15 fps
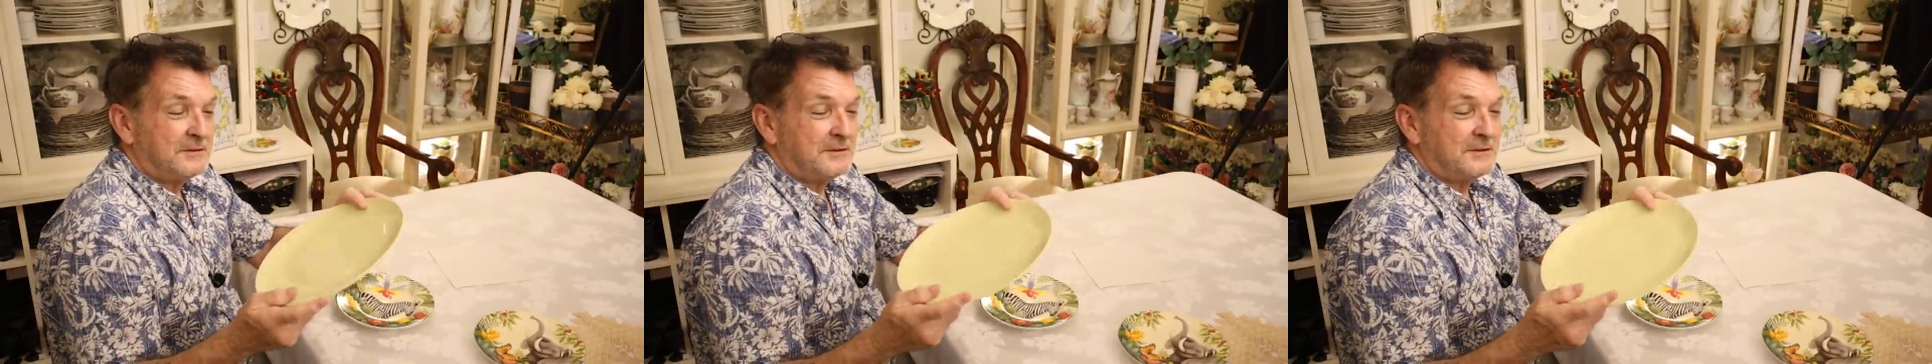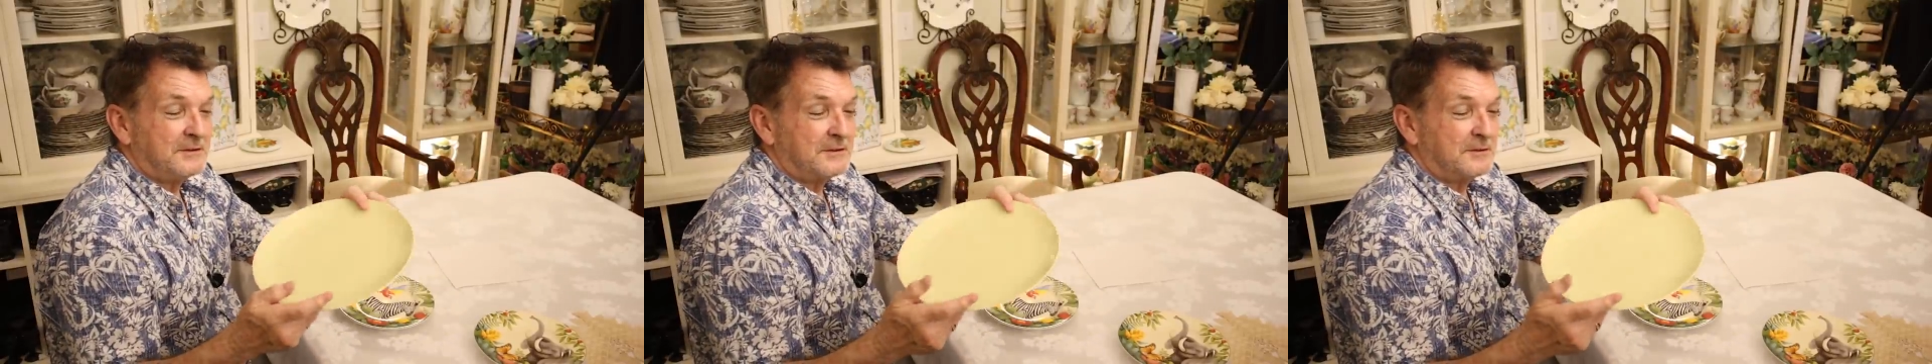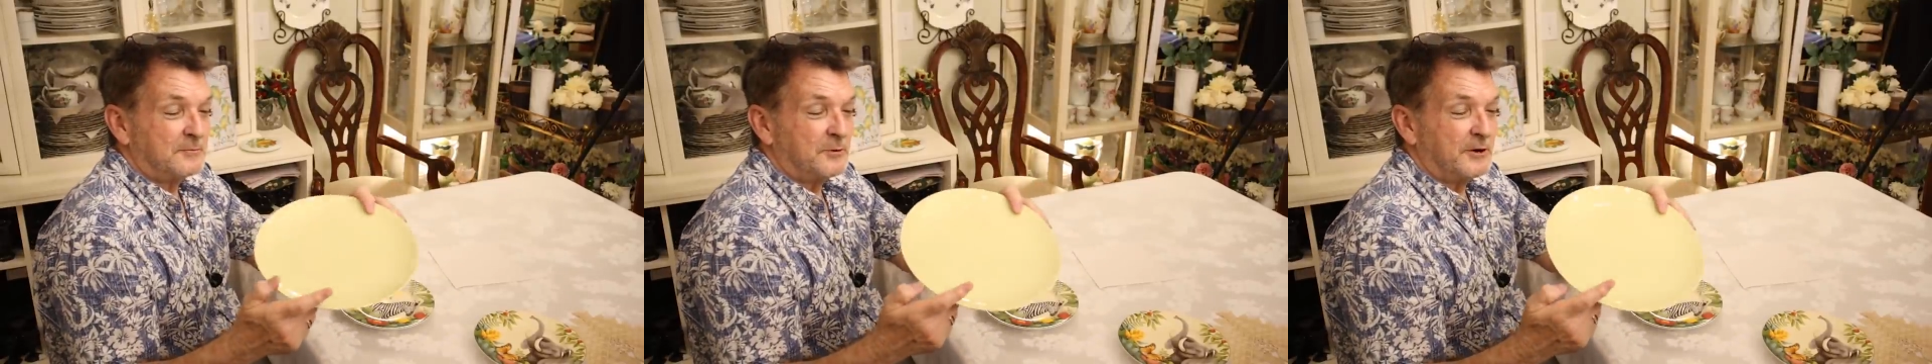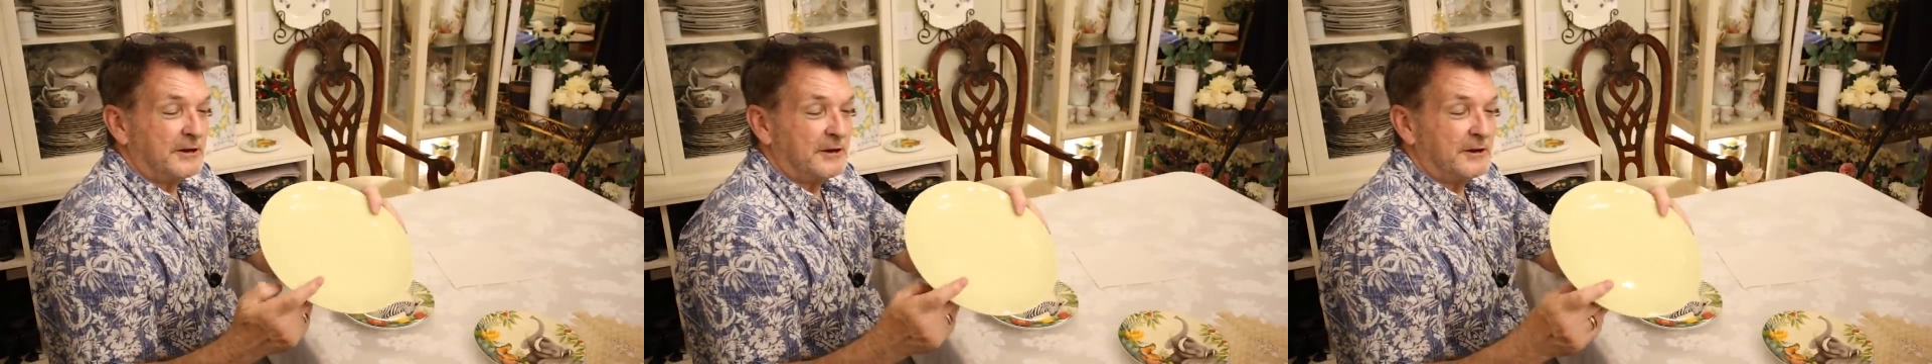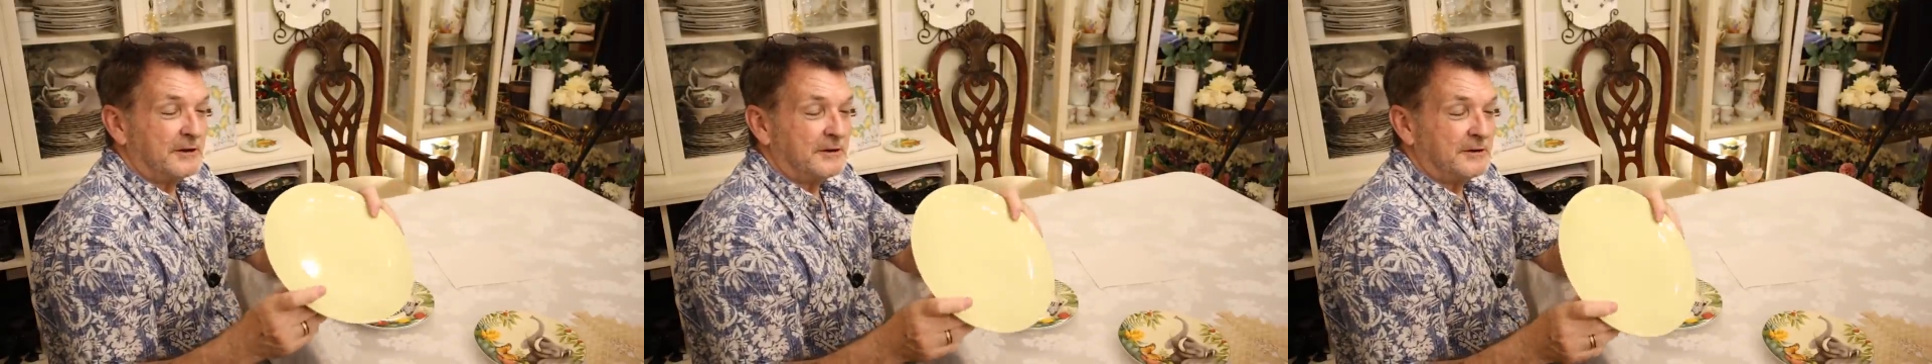
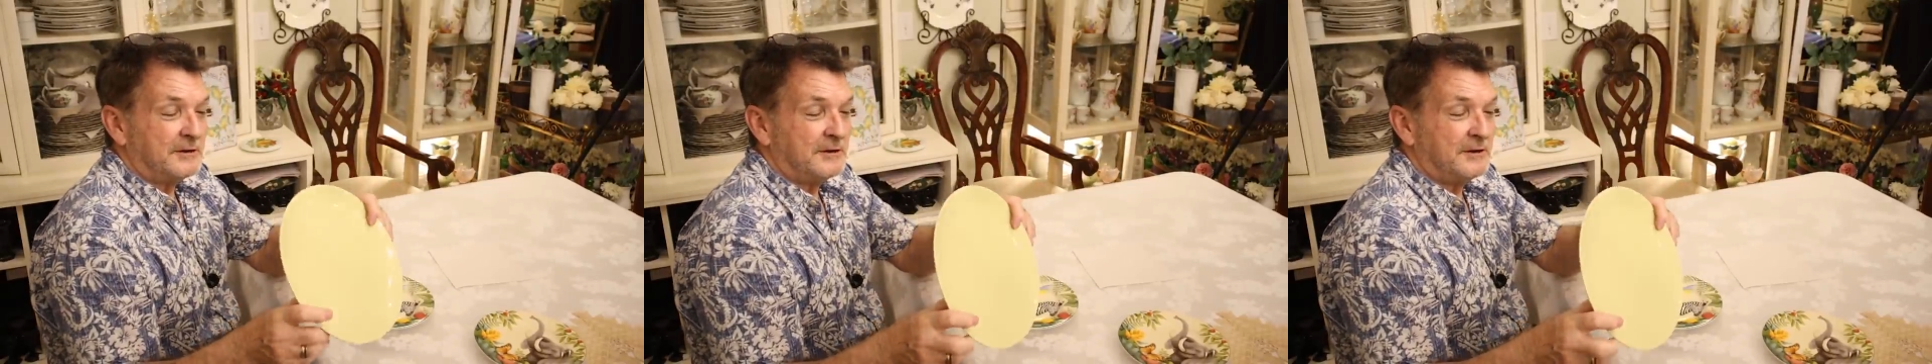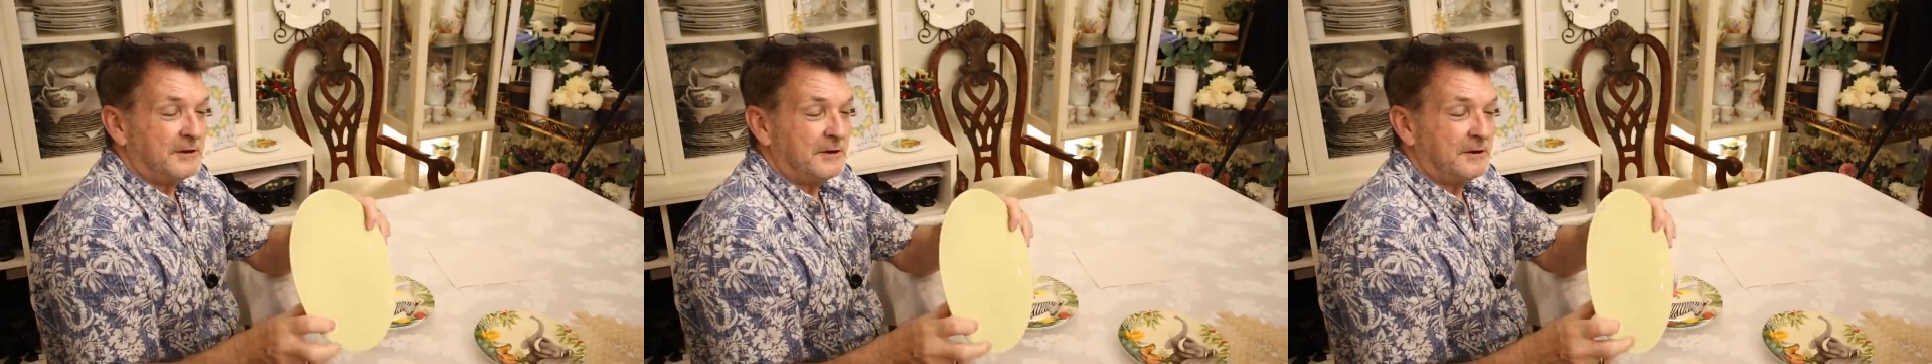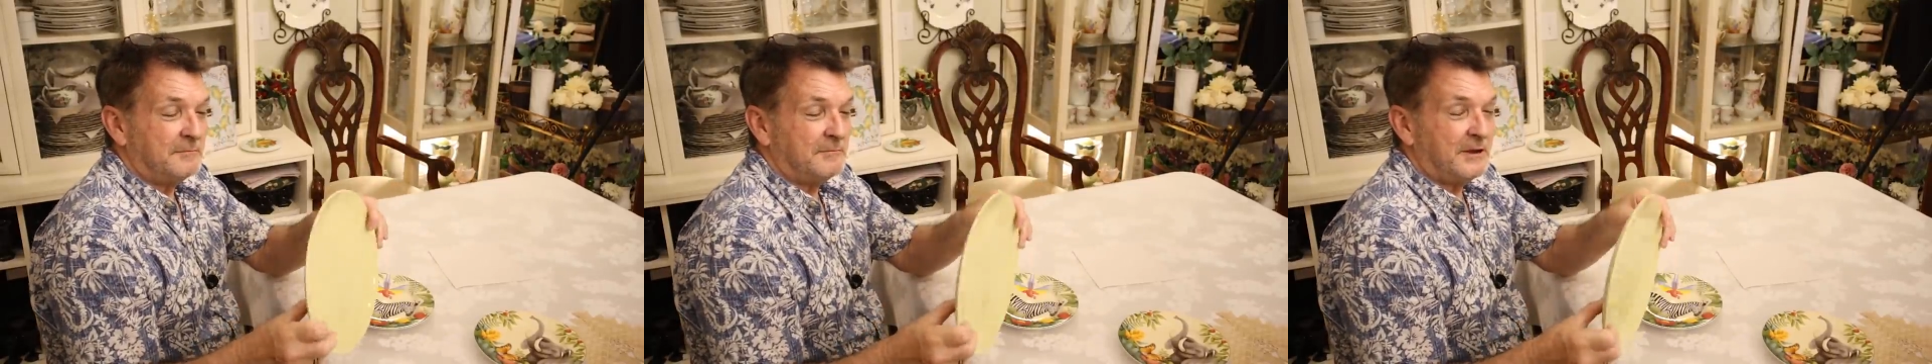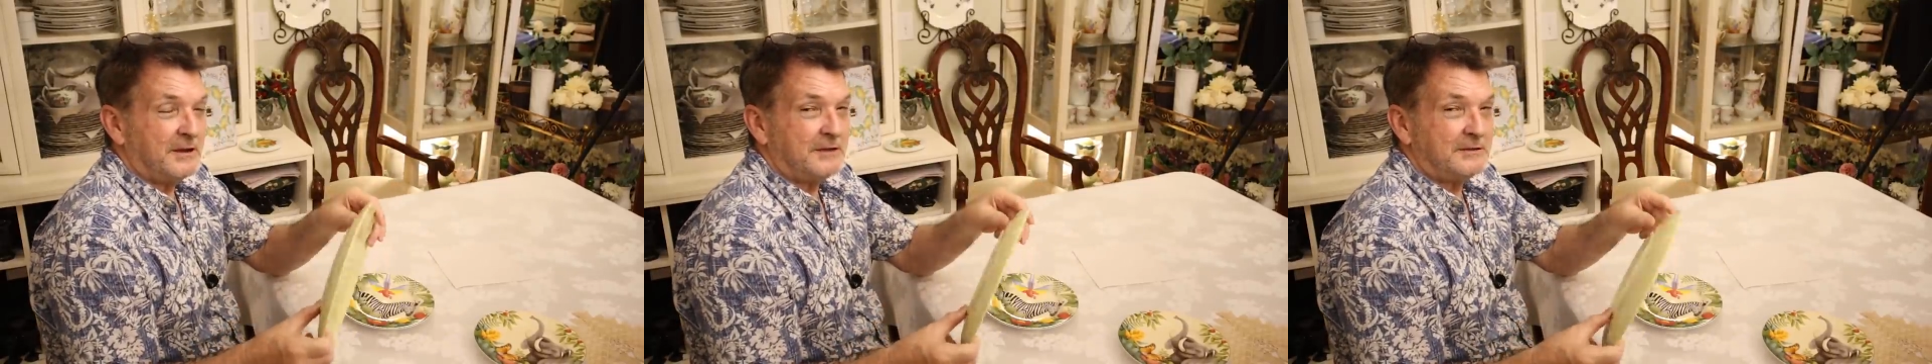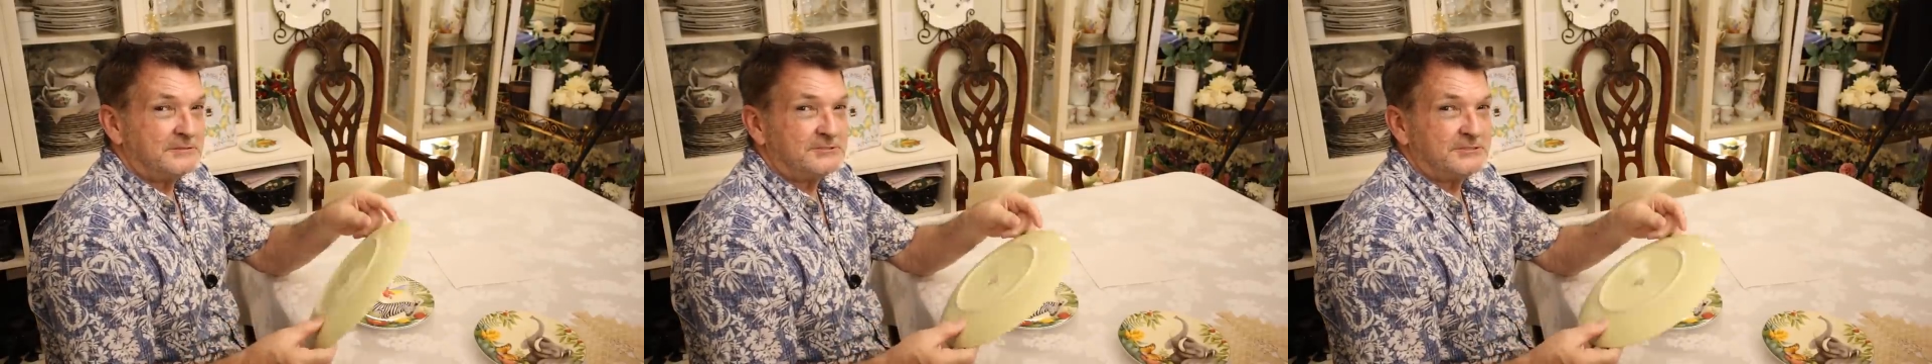dinnerware,
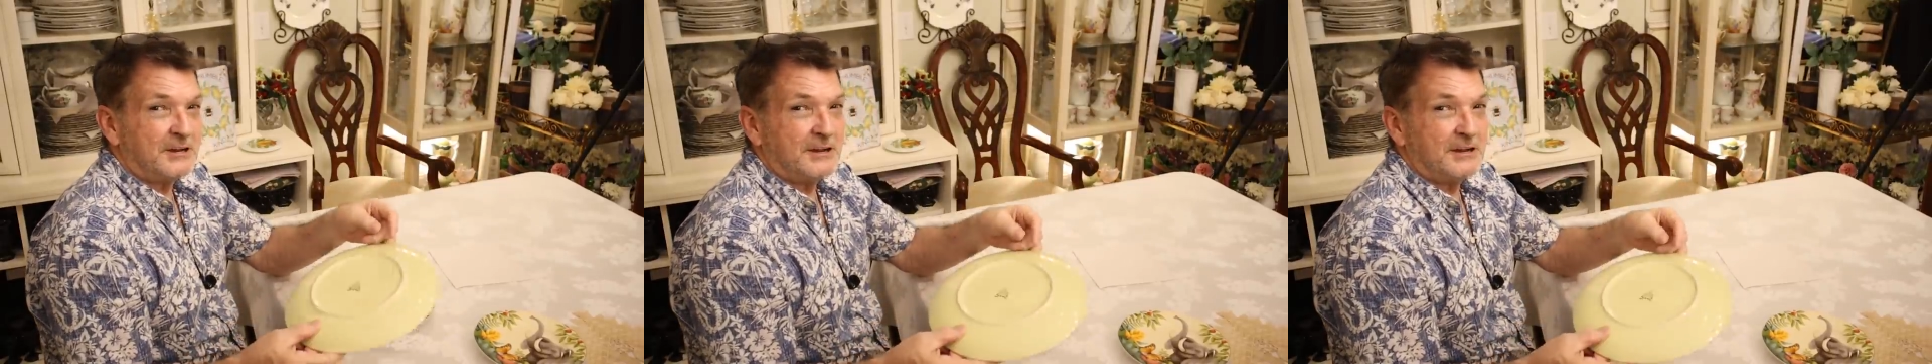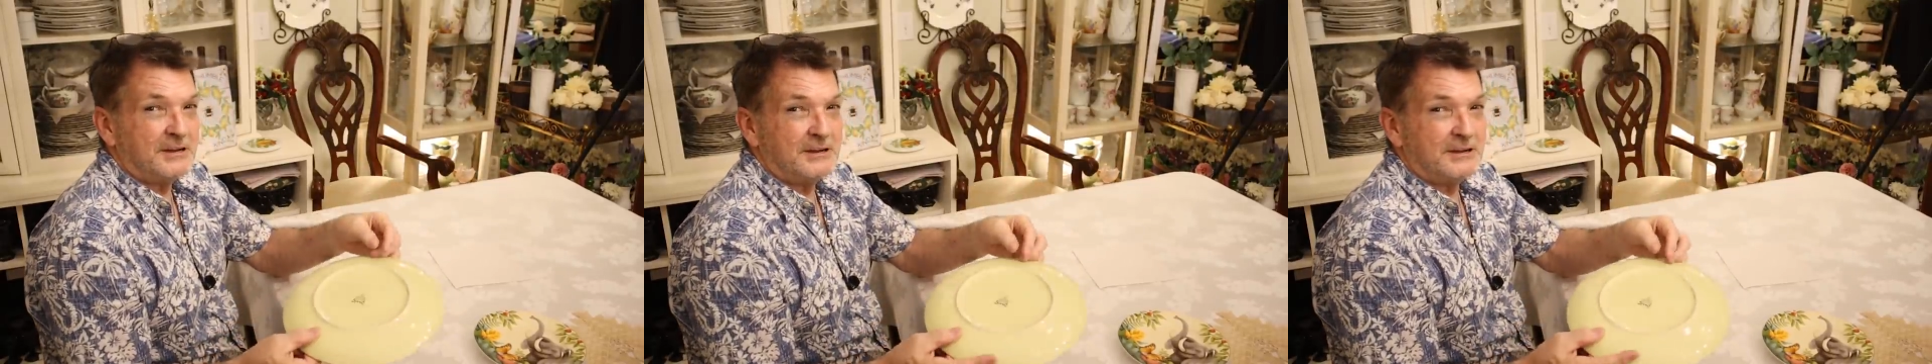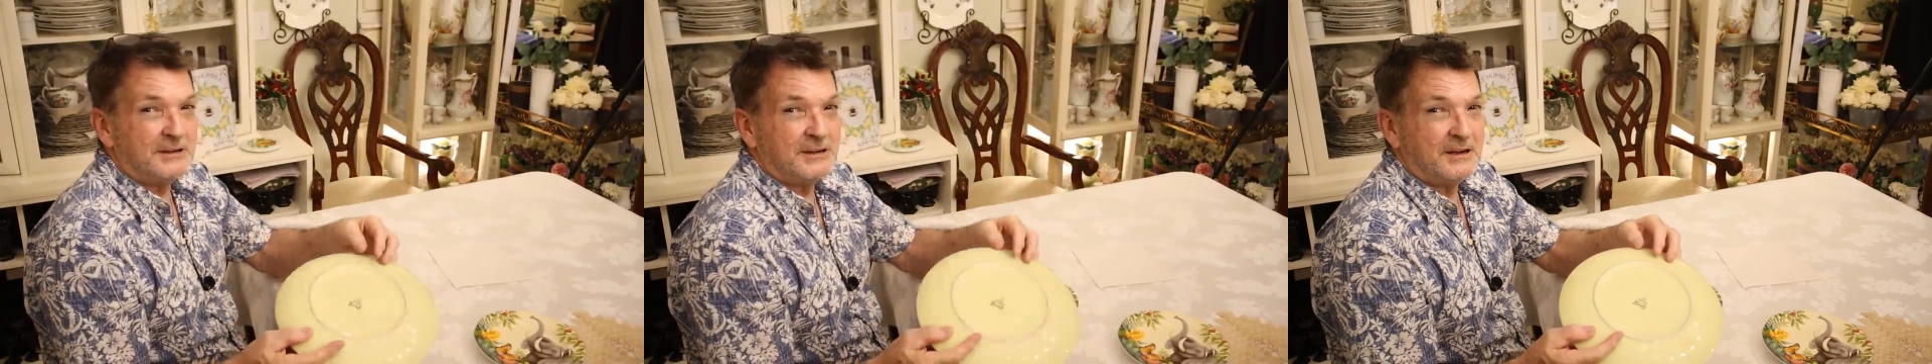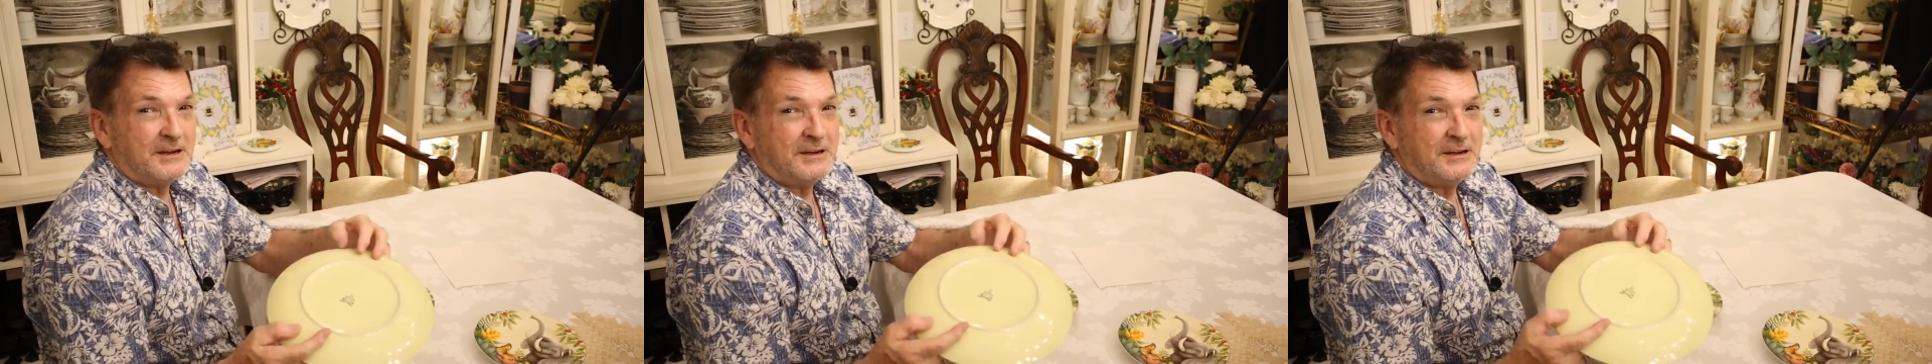made in China,